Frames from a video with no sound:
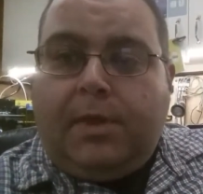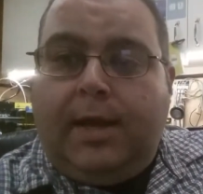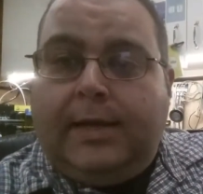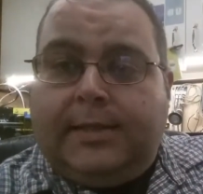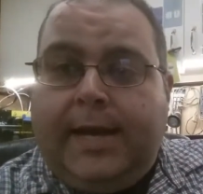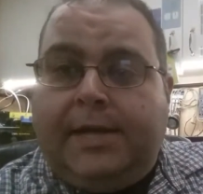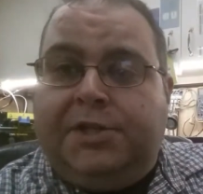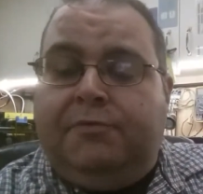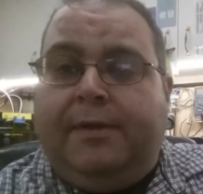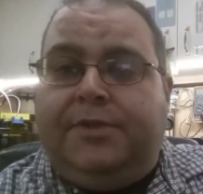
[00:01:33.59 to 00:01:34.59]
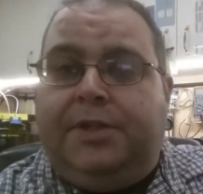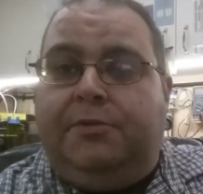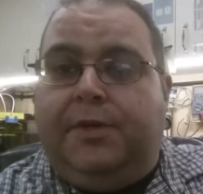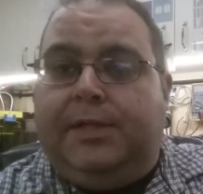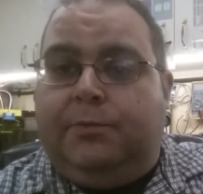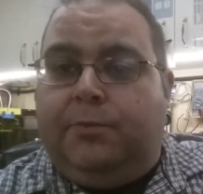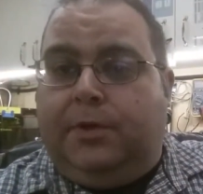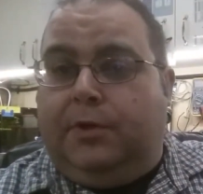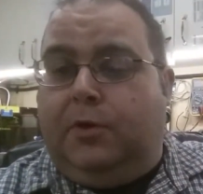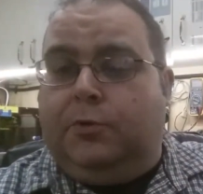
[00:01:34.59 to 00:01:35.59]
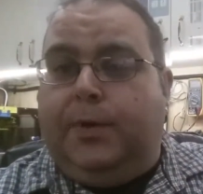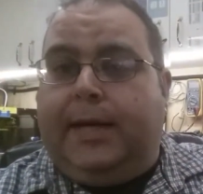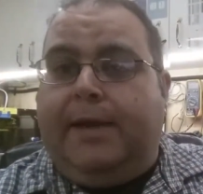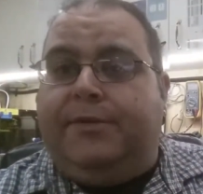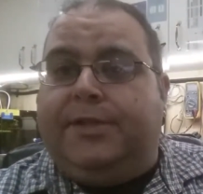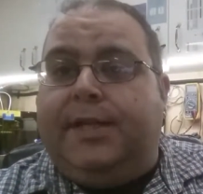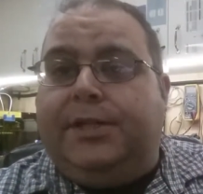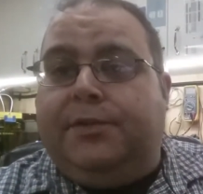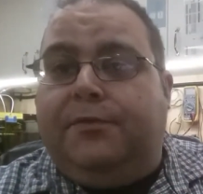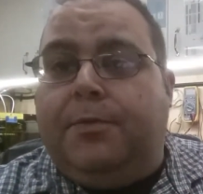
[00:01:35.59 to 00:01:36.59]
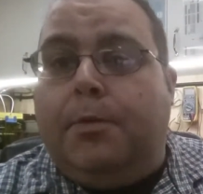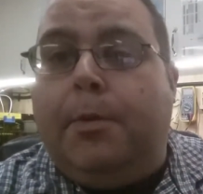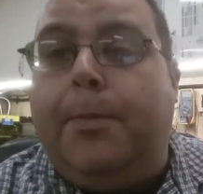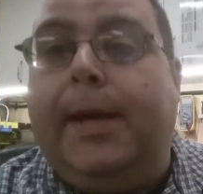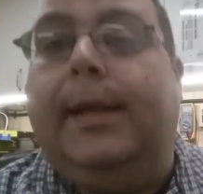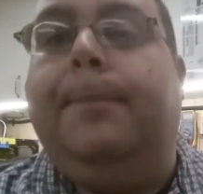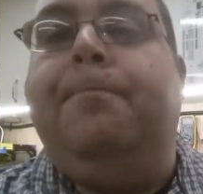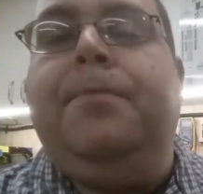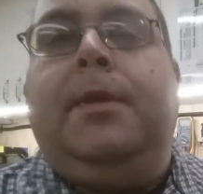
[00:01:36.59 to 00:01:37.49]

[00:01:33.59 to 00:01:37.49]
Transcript: as the engine revs increase caused by cavitation from the propeller.